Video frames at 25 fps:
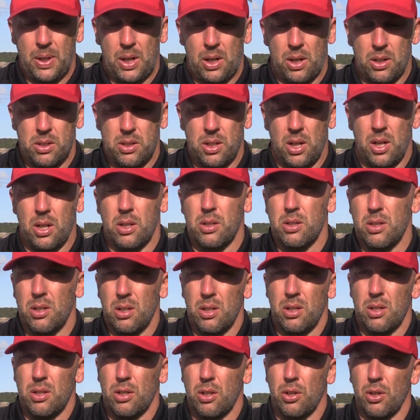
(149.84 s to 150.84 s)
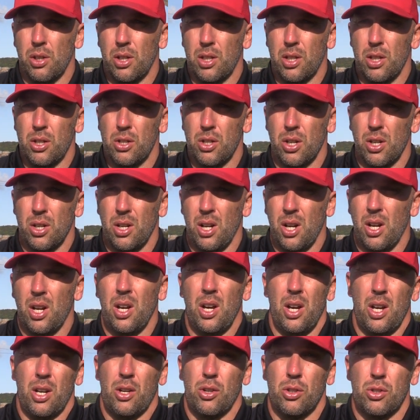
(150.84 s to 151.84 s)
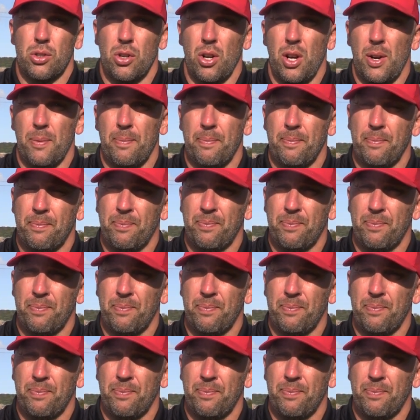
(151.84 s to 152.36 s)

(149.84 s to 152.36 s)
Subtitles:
I'll say it's a good addition at a good time.